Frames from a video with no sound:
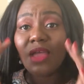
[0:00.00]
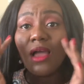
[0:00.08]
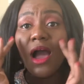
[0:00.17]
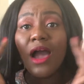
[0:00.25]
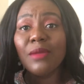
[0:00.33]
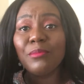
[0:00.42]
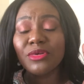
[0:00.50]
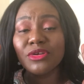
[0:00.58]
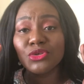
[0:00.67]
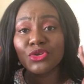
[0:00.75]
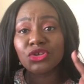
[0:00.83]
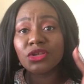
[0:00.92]
high
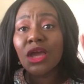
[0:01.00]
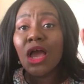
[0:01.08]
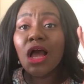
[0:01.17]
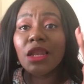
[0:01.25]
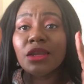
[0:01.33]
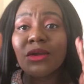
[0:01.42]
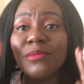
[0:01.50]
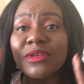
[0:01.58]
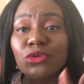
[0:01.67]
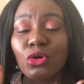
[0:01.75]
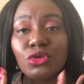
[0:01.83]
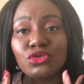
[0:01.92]
penetration. A little
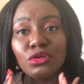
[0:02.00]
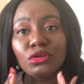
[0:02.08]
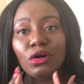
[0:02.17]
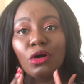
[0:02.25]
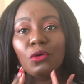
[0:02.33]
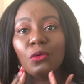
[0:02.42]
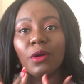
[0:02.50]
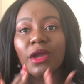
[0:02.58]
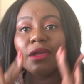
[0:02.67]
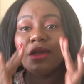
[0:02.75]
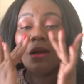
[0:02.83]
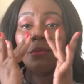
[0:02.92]
bit goes a long
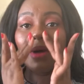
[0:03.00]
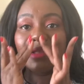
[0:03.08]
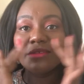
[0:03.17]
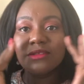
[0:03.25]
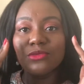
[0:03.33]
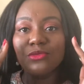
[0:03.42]
way, but it's